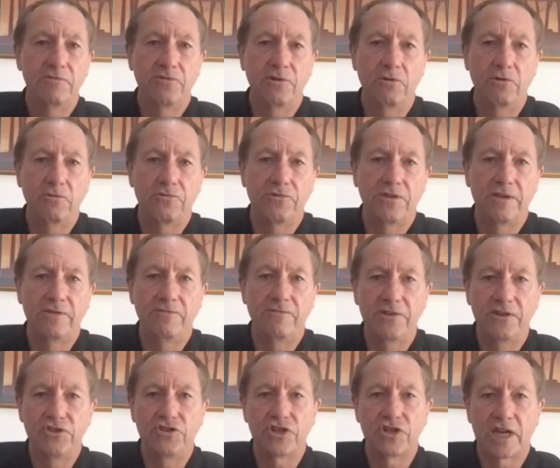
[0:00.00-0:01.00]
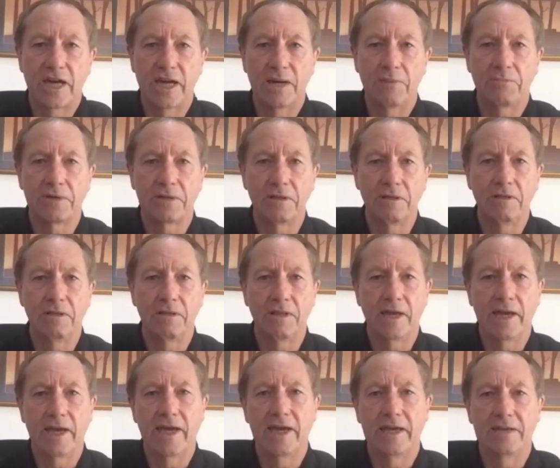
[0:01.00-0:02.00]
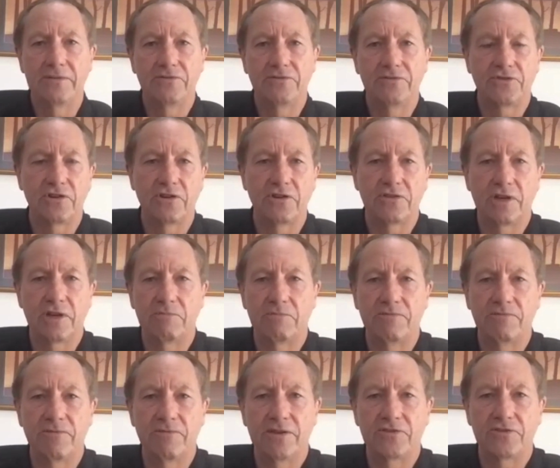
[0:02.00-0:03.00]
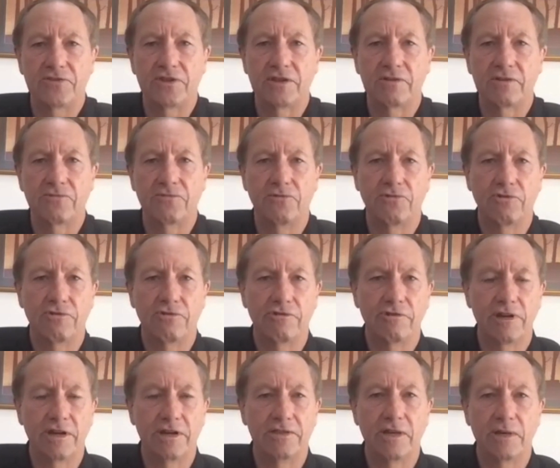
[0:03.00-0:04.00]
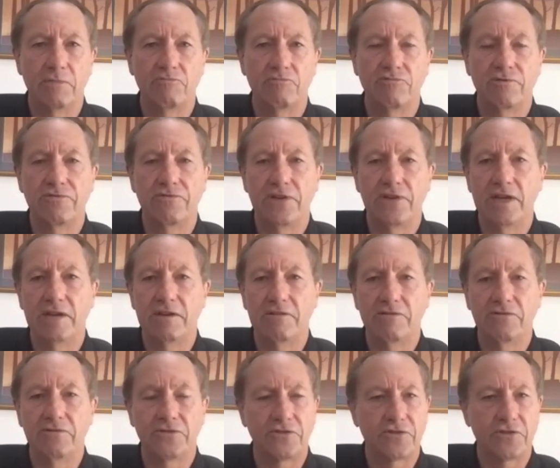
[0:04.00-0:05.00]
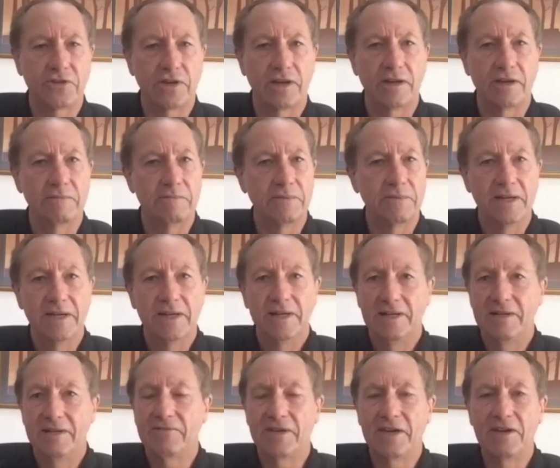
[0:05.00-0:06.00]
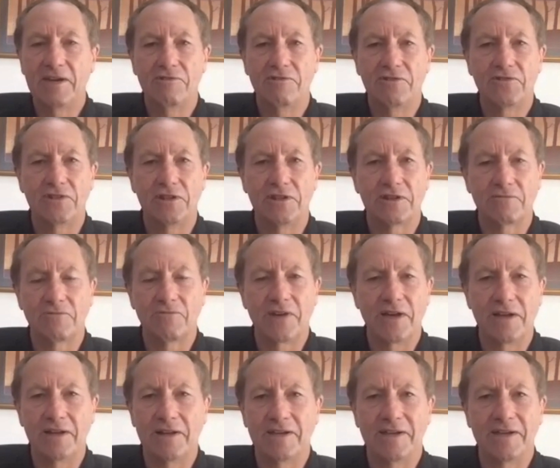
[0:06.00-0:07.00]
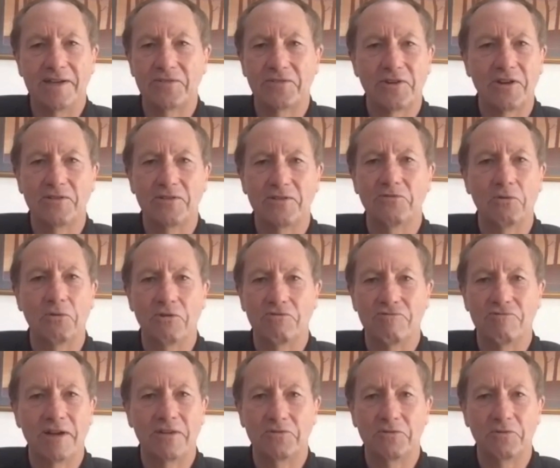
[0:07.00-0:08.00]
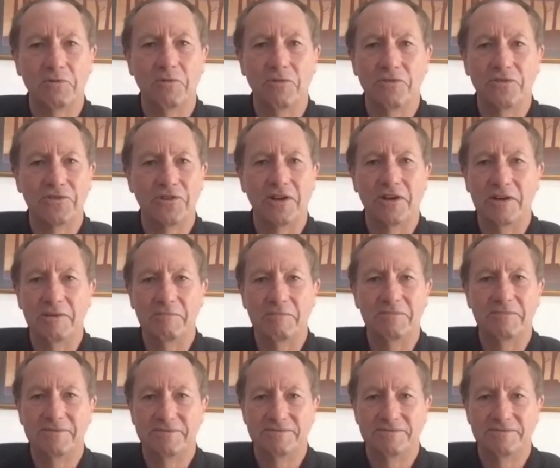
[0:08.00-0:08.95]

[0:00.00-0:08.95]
involved in venture capital and startup investing for a number of years. Living here in Silicon Valley, it's kind of all around you all the time.